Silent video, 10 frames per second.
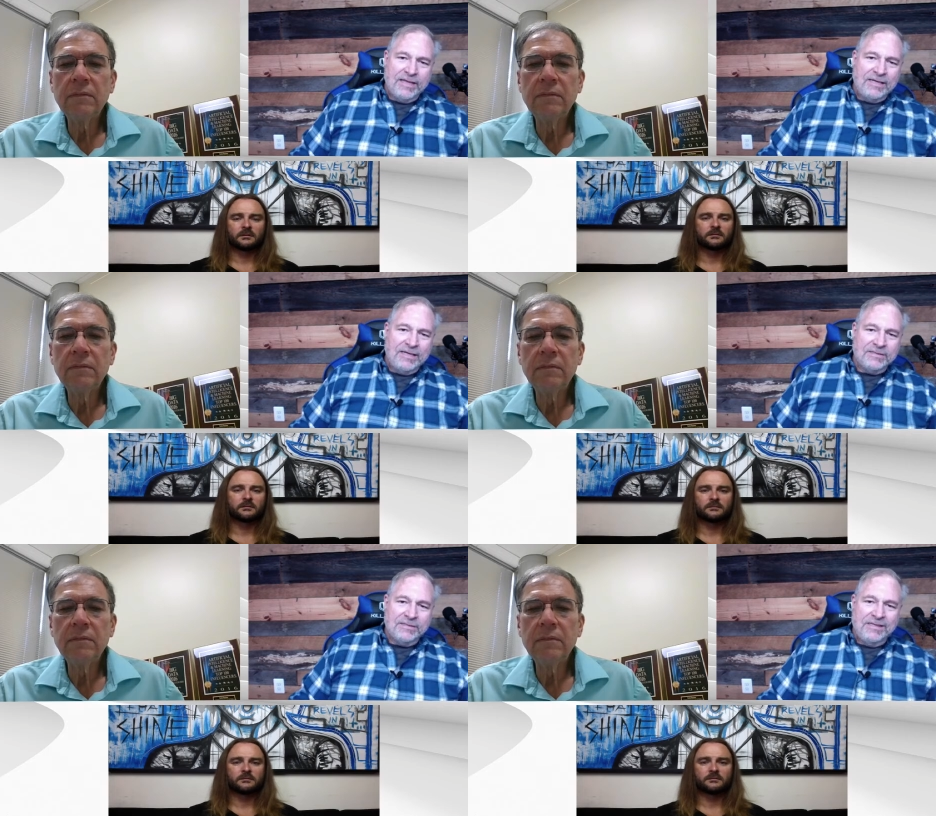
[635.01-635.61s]
Speaker 1: that
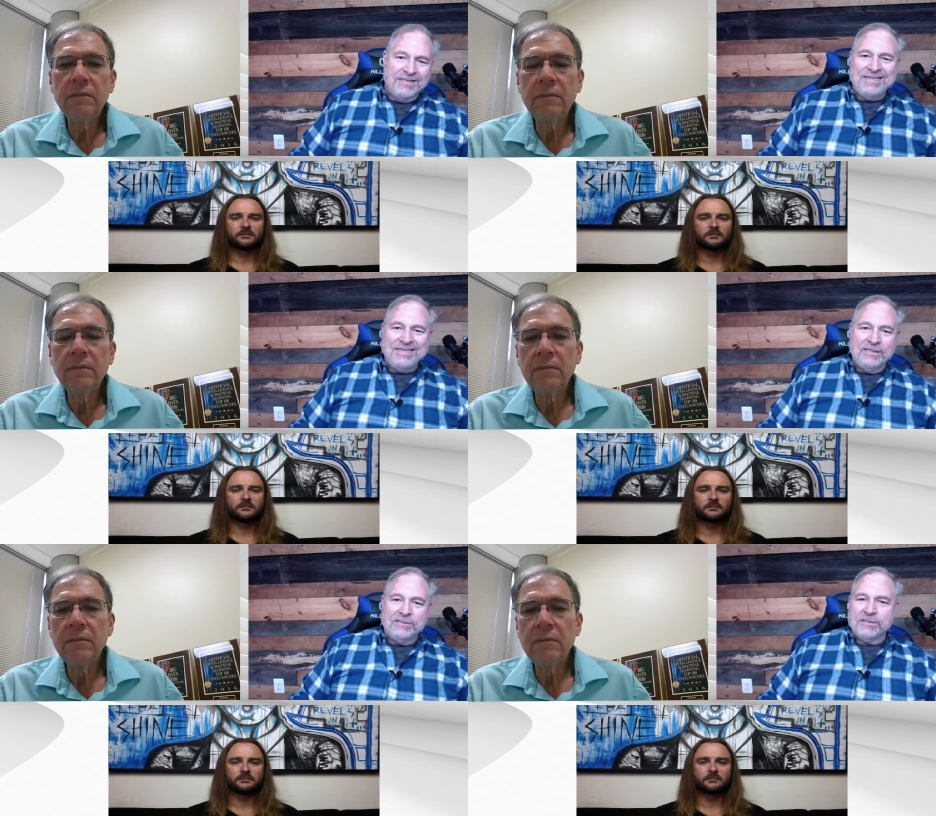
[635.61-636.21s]
that is
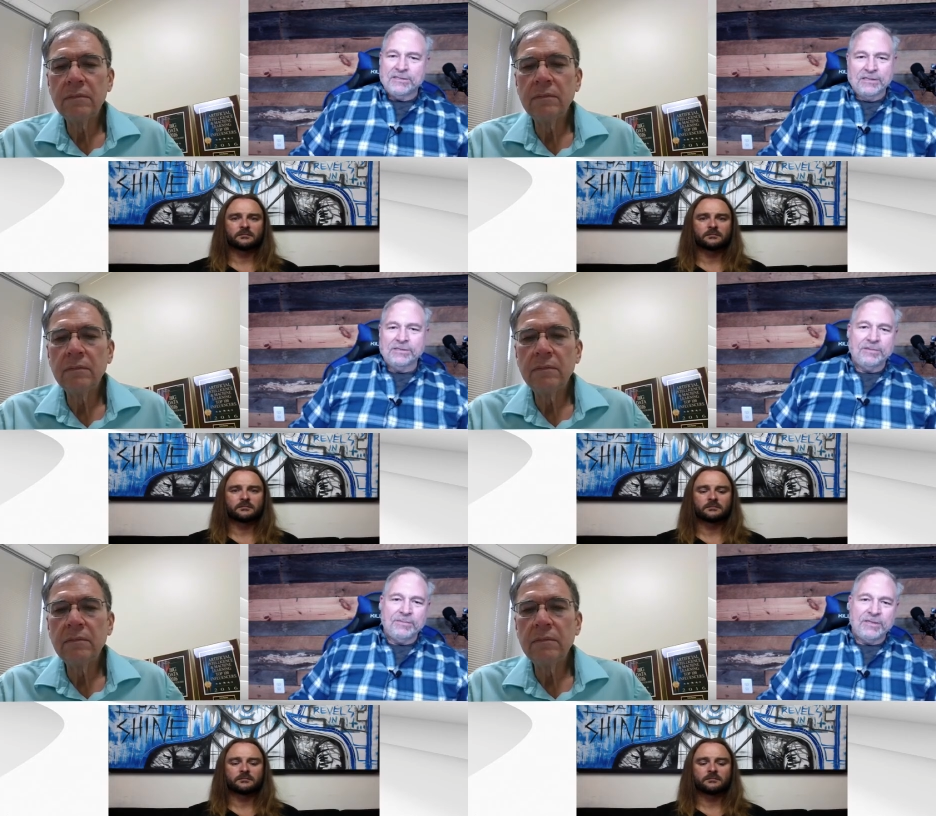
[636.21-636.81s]
indeed
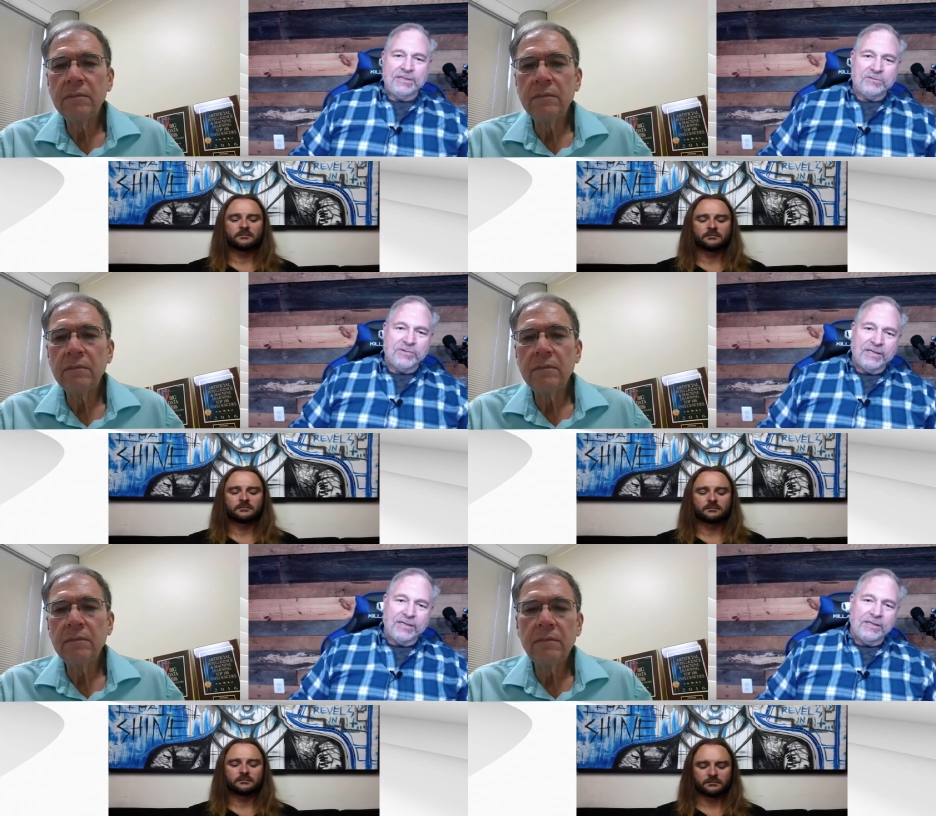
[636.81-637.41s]
still something
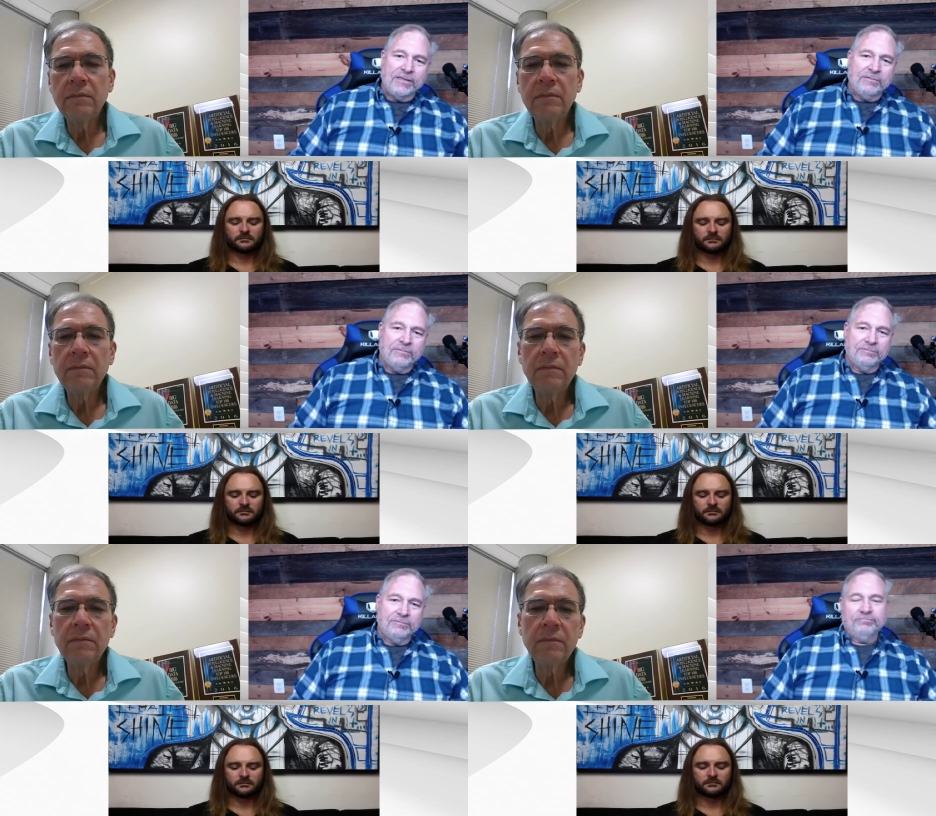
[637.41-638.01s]
that's
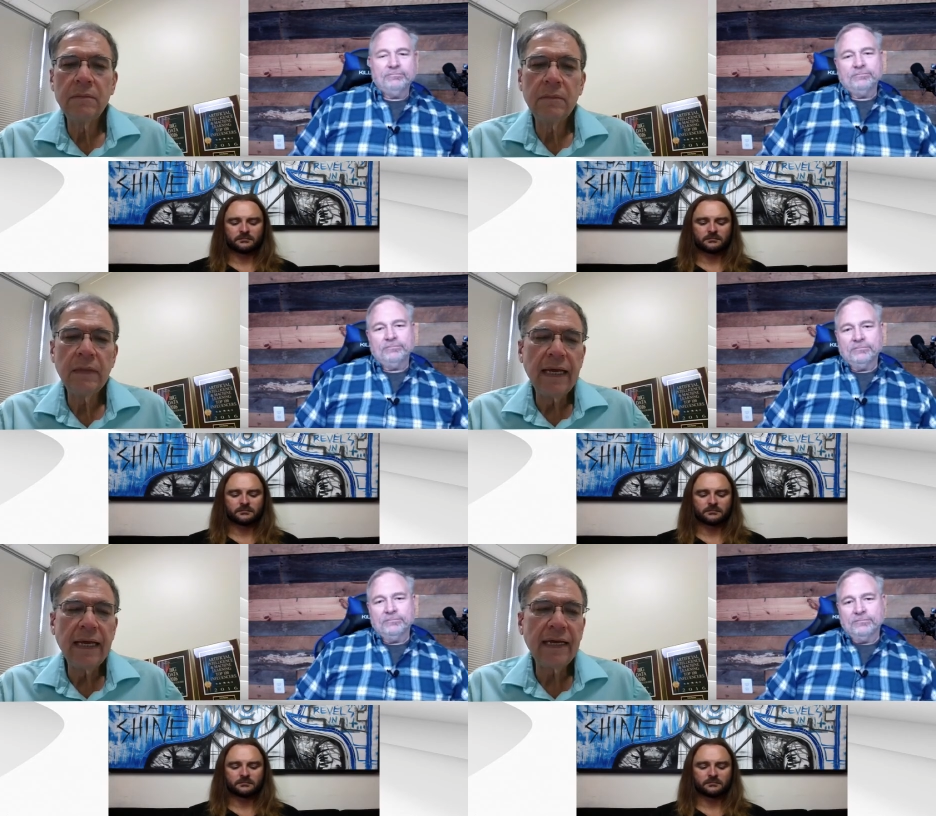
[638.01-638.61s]
regulated
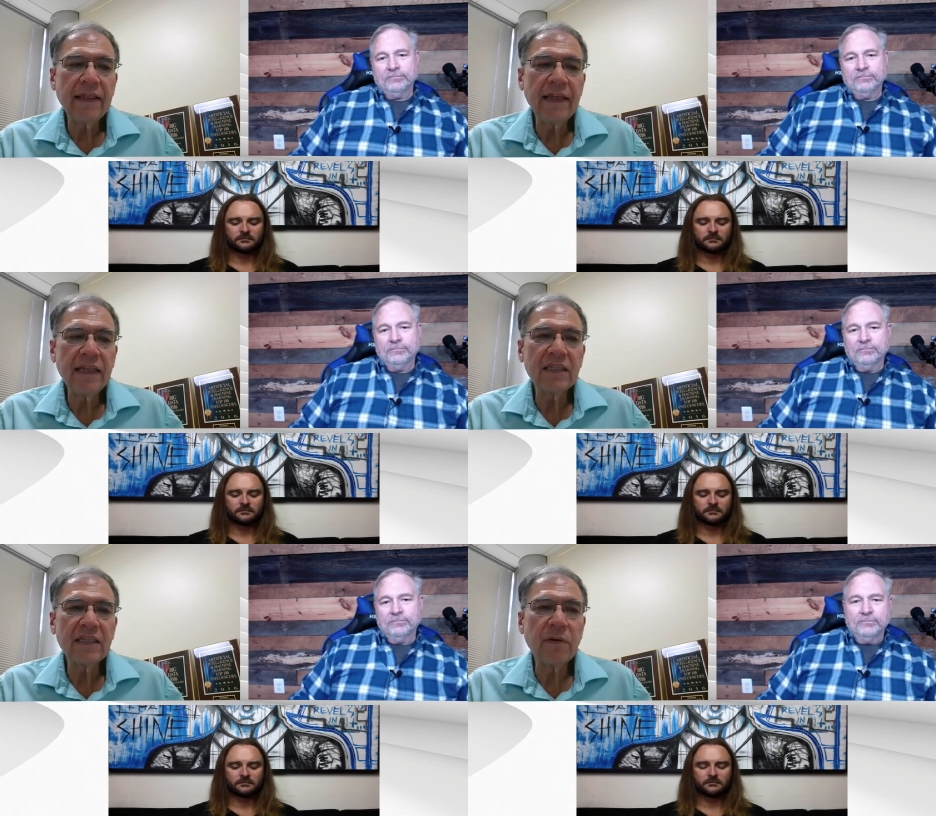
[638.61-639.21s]
Speaker 2: yeah I
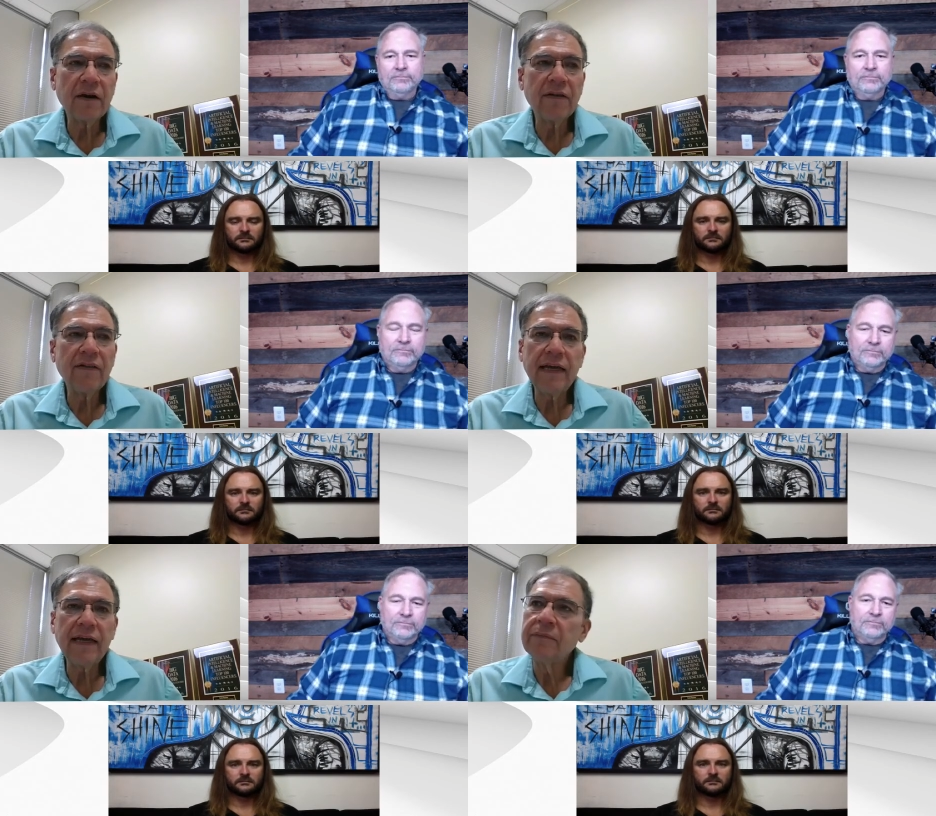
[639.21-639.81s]
think that's part
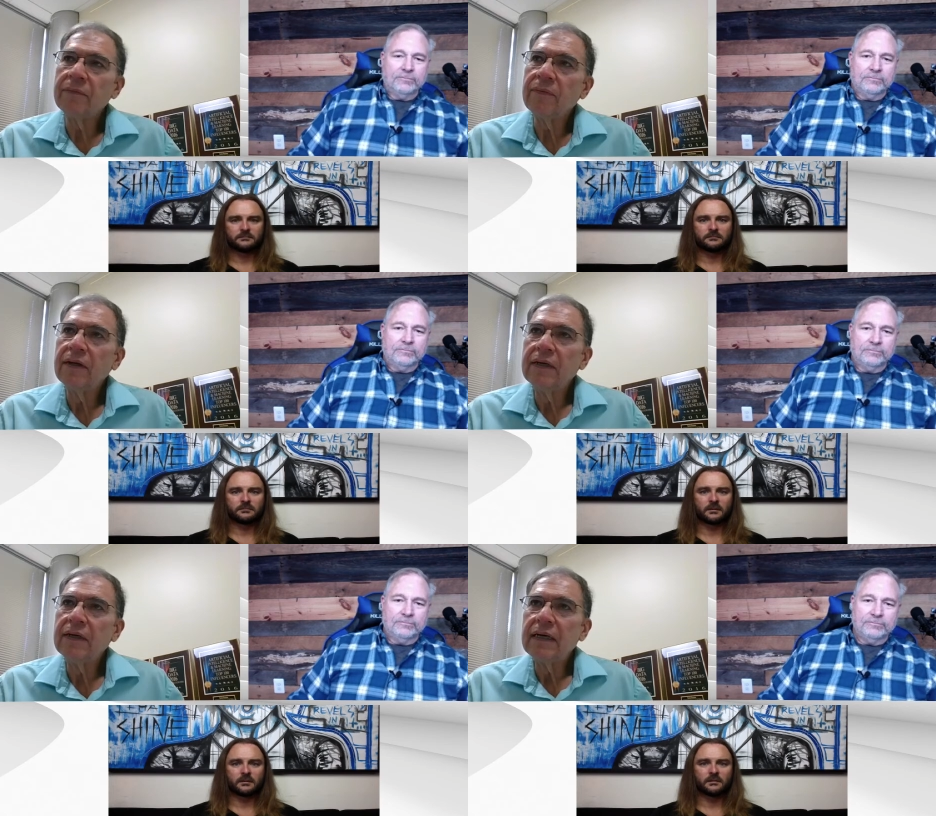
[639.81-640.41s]
of the
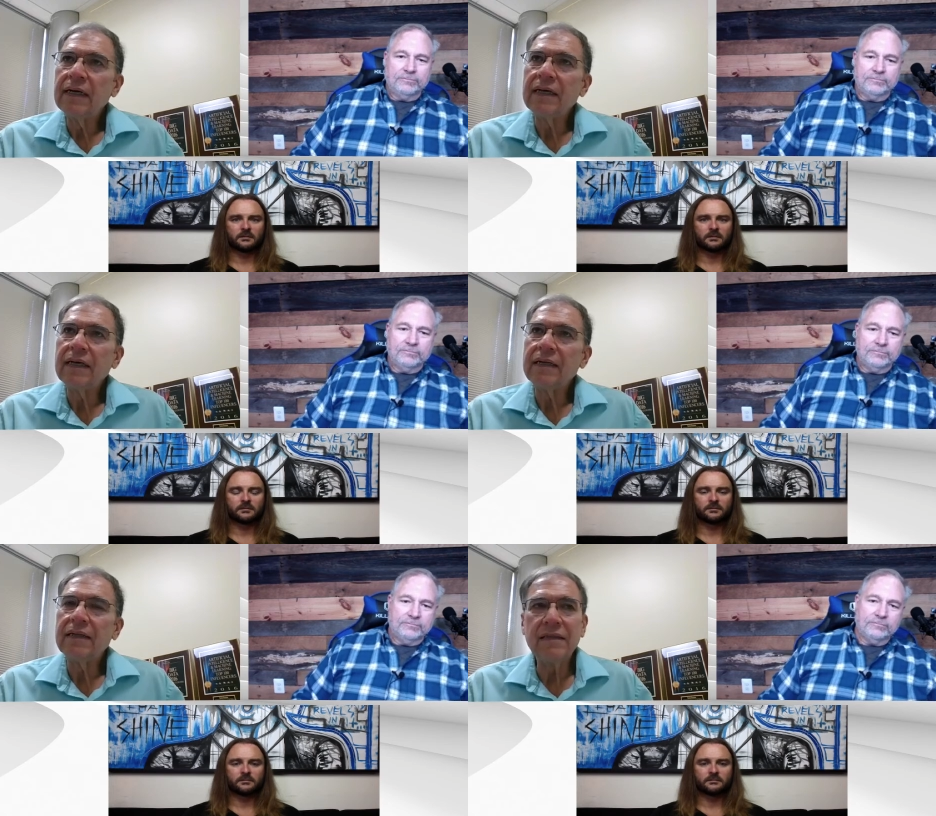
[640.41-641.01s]

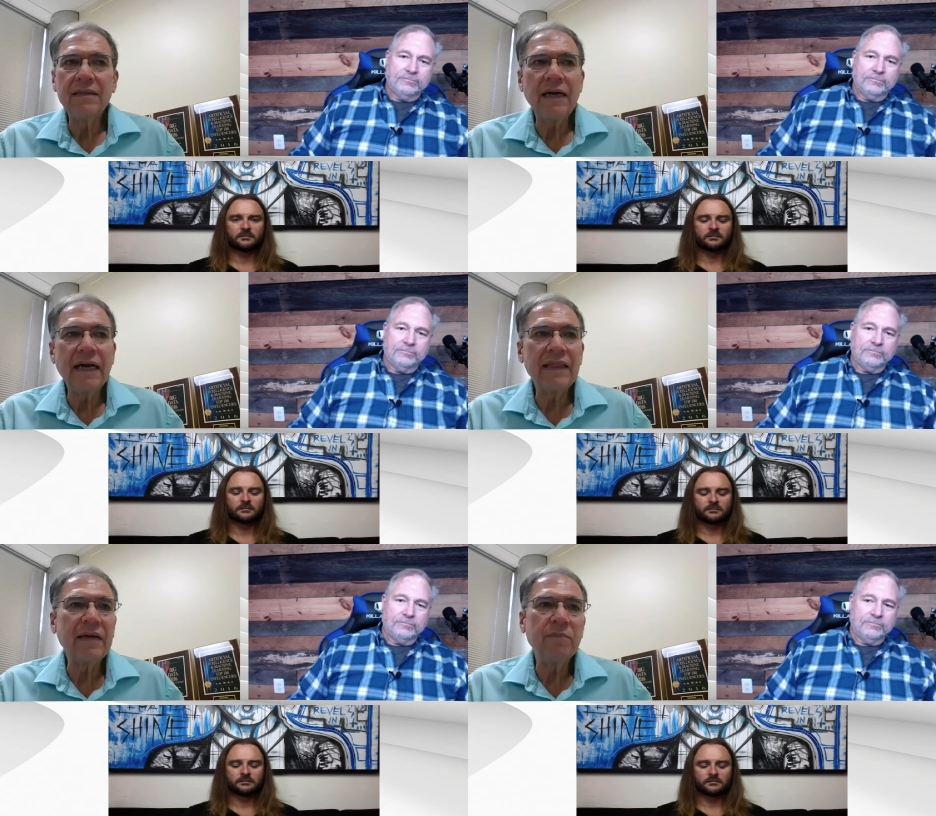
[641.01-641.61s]
uh,
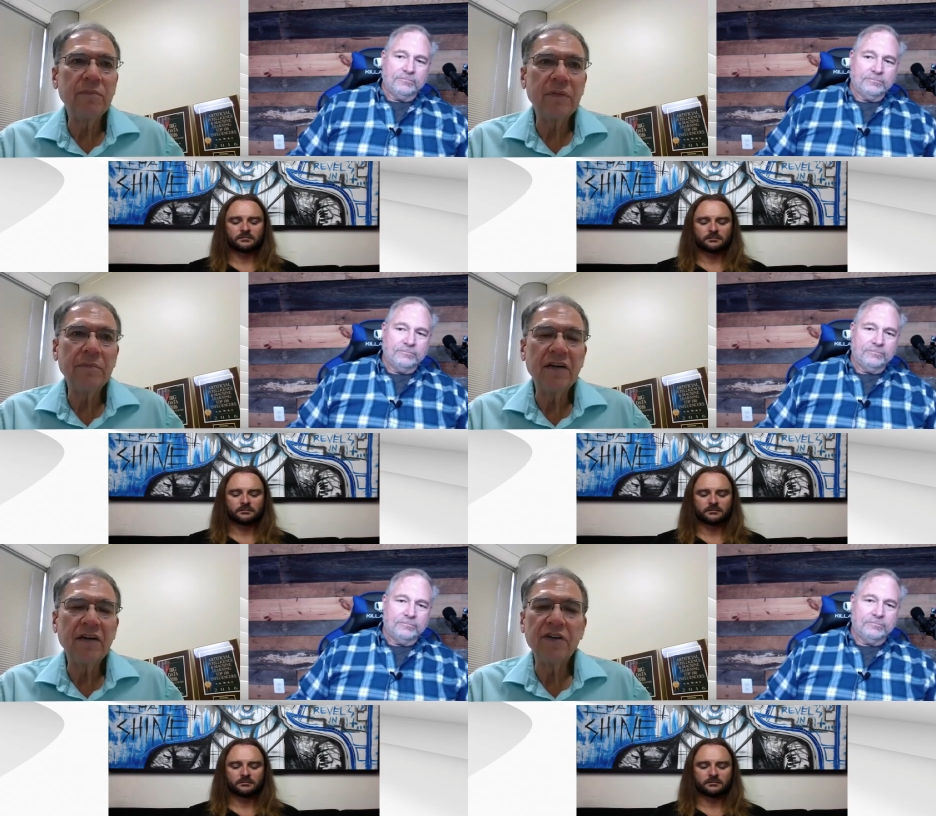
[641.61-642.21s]
I think the